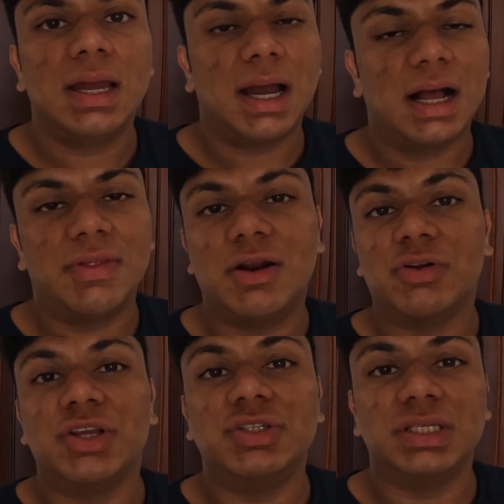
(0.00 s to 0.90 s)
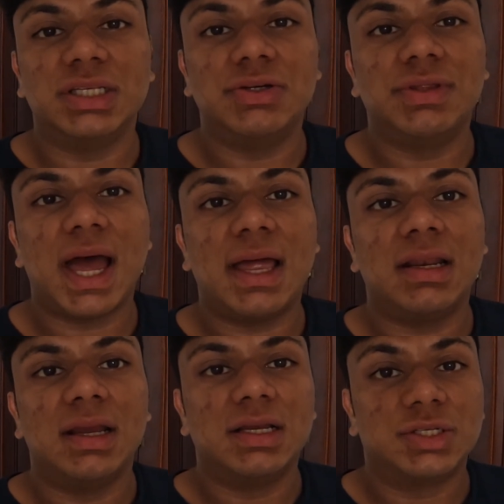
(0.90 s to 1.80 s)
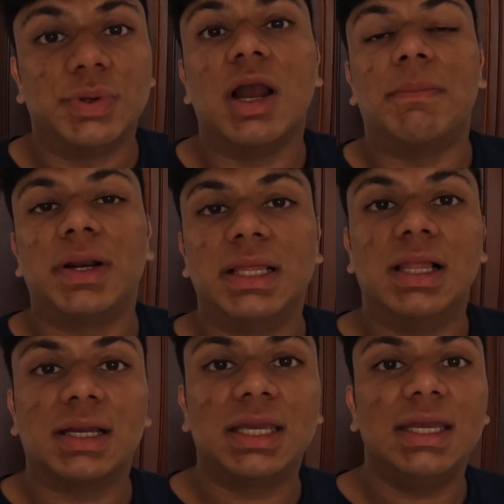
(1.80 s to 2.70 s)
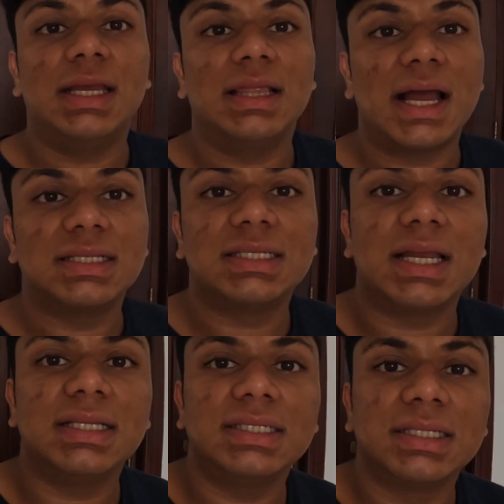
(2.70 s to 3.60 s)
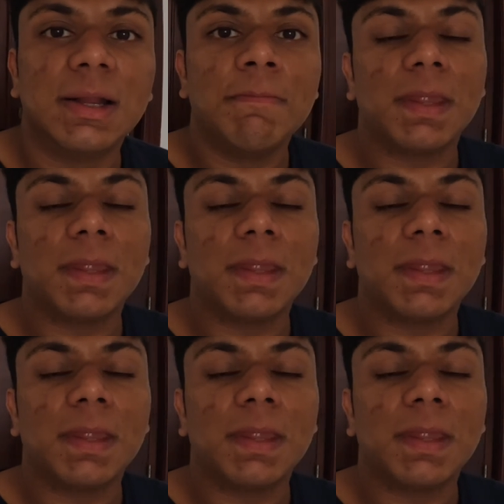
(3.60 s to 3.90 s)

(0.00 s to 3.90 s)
They don't usually do that, so we got pretty lucky in that sense.